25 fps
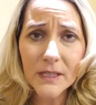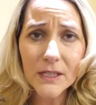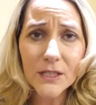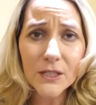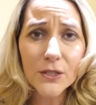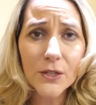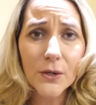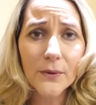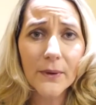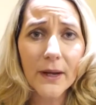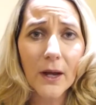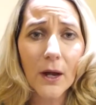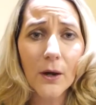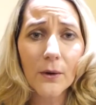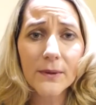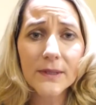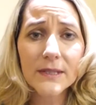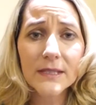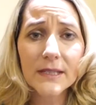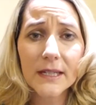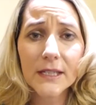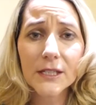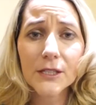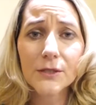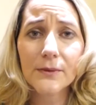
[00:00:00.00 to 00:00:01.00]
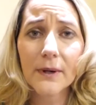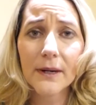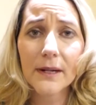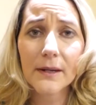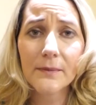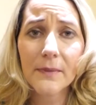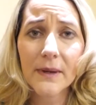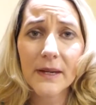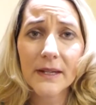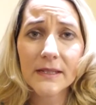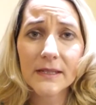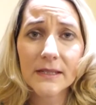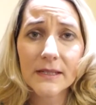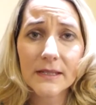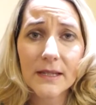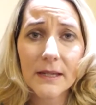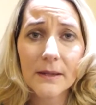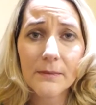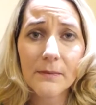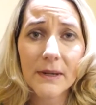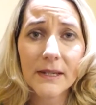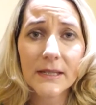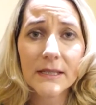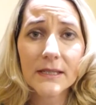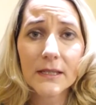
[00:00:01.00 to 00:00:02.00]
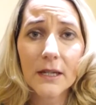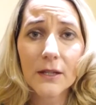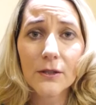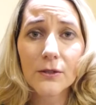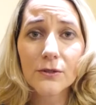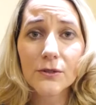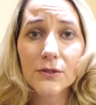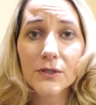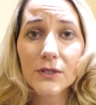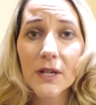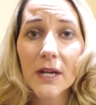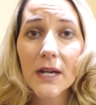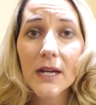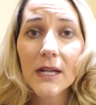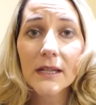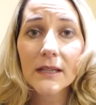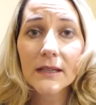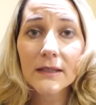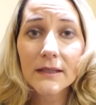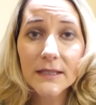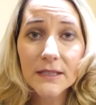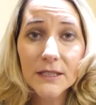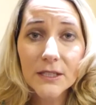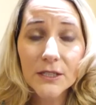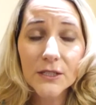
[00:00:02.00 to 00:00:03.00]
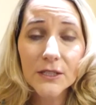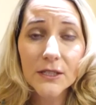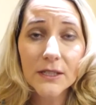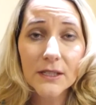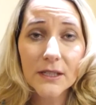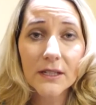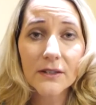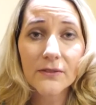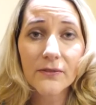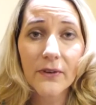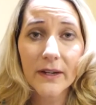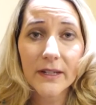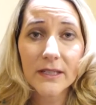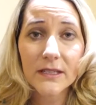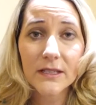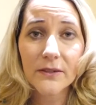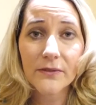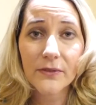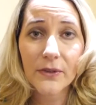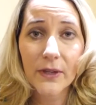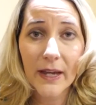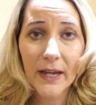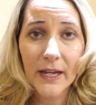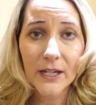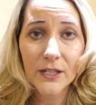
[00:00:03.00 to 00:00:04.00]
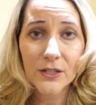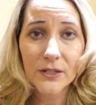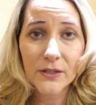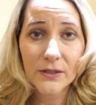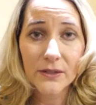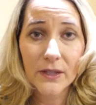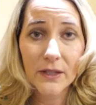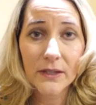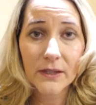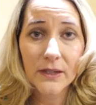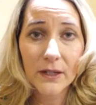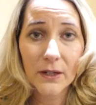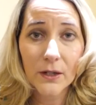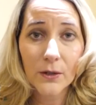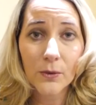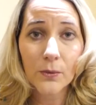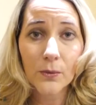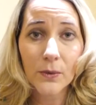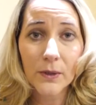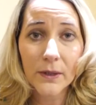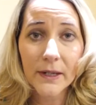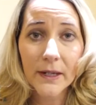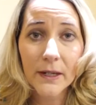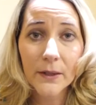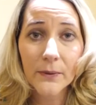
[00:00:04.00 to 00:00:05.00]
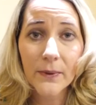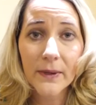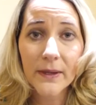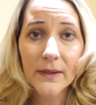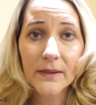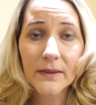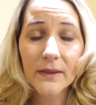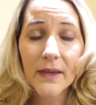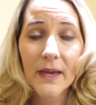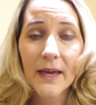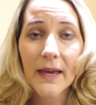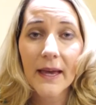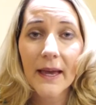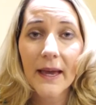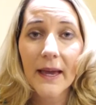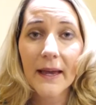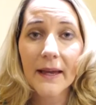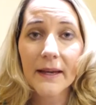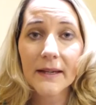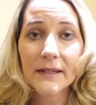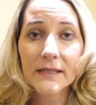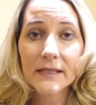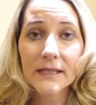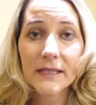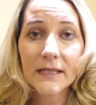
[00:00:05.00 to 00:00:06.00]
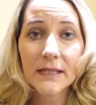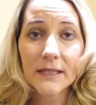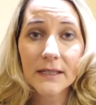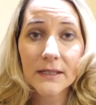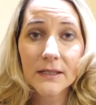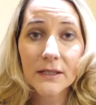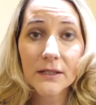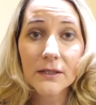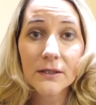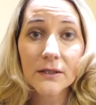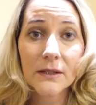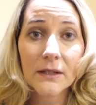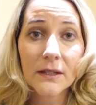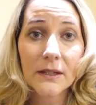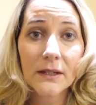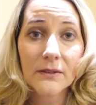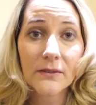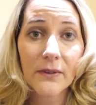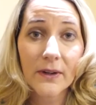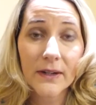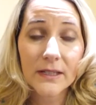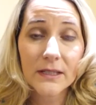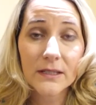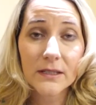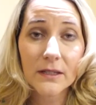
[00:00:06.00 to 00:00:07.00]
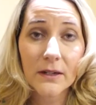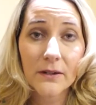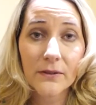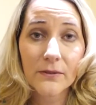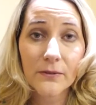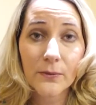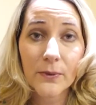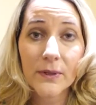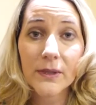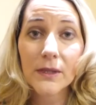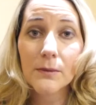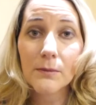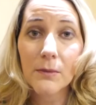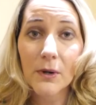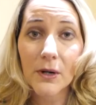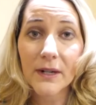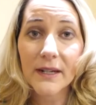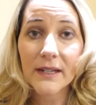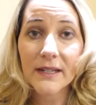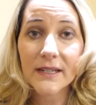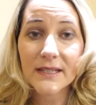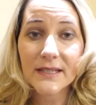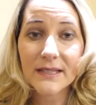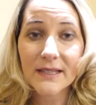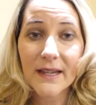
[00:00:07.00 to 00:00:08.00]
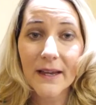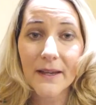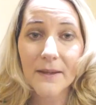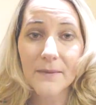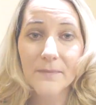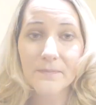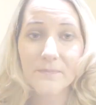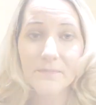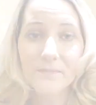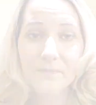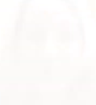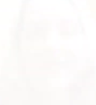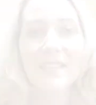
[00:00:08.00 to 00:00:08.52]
So I always like to recommend that my sellers listen to the advice of the agent that they are working with and heed the advice of what the market is saying.